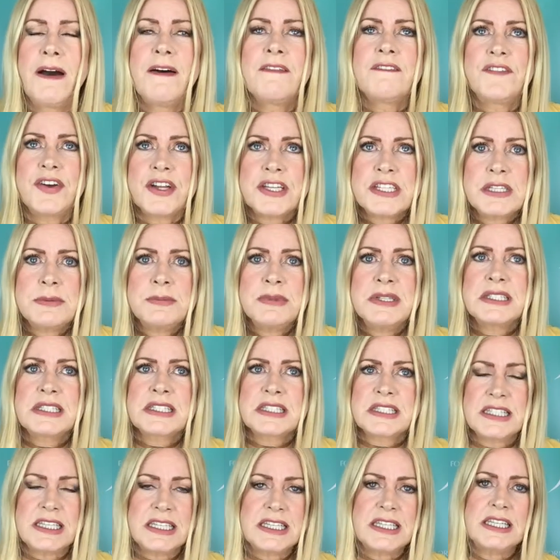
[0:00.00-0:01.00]
Vitamin
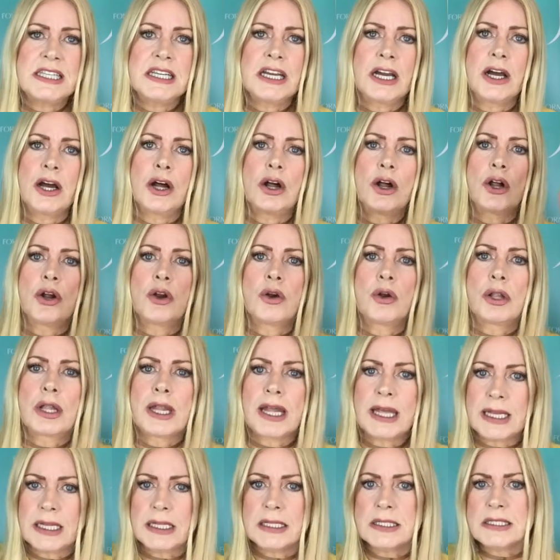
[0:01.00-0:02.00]
C
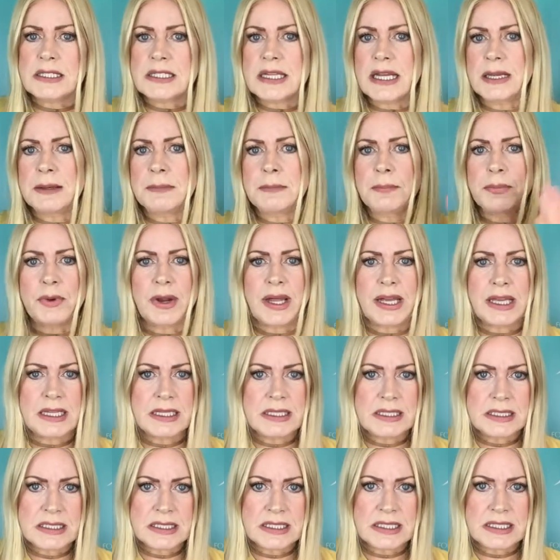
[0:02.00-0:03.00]
lightens and
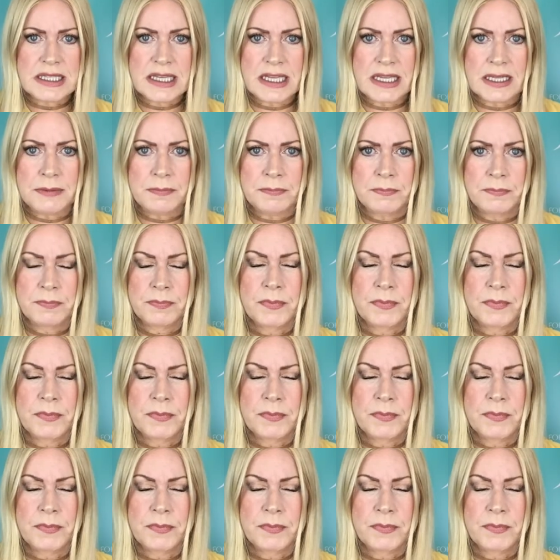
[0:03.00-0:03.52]
brightens the skin.